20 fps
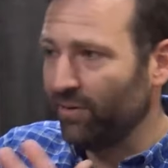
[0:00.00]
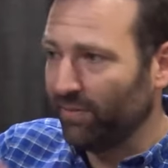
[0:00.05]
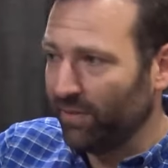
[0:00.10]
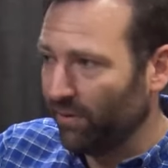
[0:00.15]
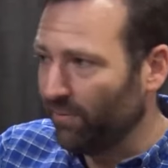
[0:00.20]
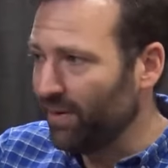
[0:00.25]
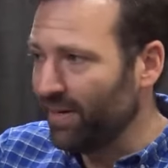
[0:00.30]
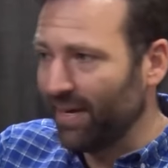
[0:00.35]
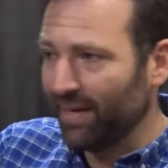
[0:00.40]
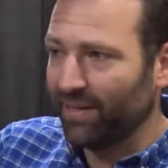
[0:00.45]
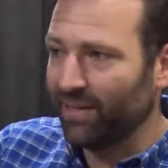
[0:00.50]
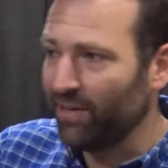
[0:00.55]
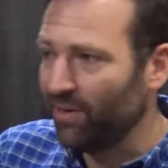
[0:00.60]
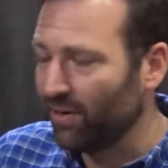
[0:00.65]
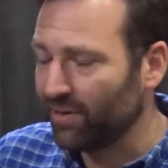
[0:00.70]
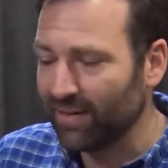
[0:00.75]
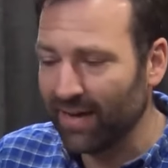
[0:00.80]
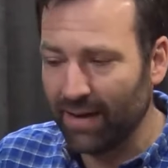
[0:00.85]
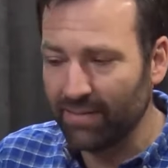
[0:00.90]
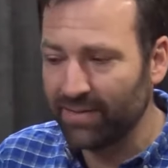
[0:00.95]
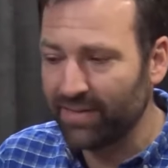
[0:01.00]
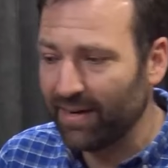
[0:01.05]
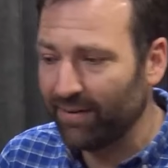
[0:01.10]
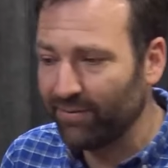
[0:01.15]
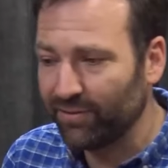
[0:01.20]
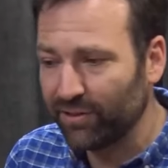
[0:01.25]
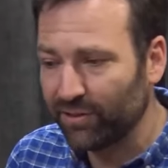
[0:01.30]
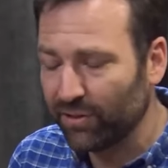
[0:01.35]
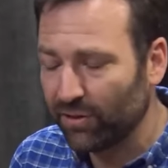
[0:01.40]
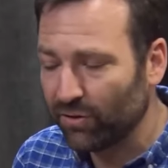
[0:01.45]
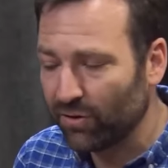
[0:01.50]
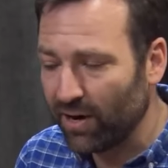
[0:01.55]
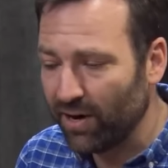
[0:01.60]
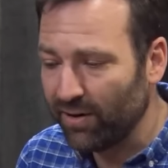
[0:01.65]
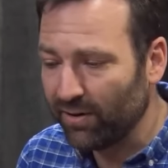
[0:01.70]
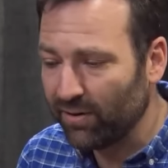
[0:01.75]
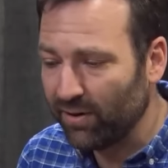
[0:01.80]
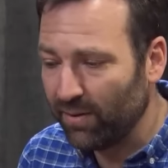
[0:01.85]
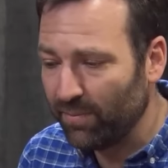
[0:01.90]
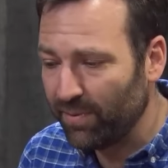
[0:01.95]
you know we can get the New York Times San Francisco
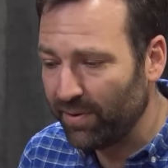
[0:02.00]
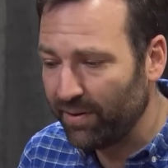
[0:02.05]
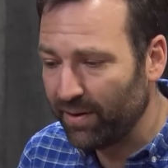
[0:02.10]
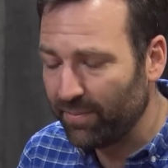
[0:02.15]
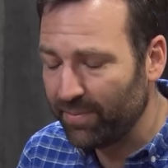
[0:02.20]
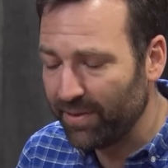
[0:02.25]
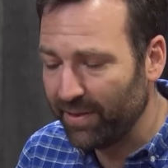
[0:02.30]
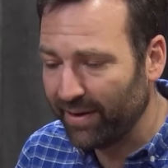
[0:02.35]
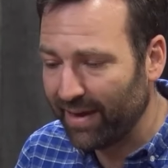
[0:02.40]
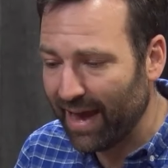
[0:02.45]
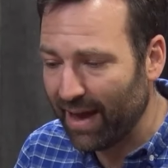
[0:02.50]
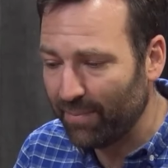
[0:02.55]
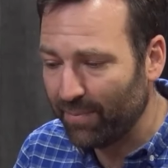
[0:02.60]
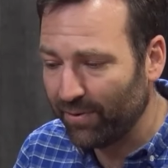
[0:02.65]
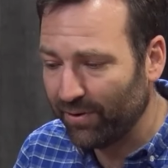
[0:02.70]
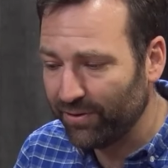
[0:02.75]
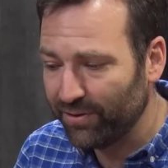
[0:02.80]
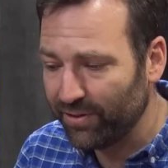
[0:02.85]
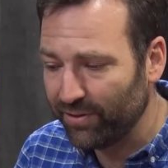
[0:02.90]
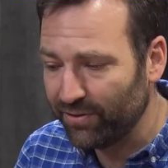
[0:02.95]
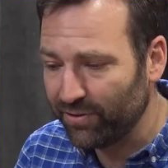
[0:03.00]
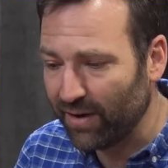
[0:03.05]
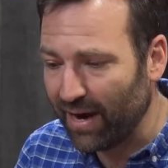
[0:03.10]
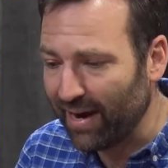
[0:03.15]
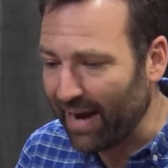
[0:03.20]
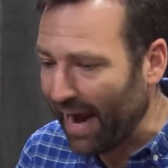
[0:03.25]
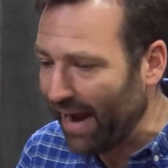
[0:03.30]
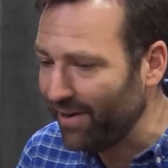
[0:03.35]
Chronicle up in, up in the Capitol too so I,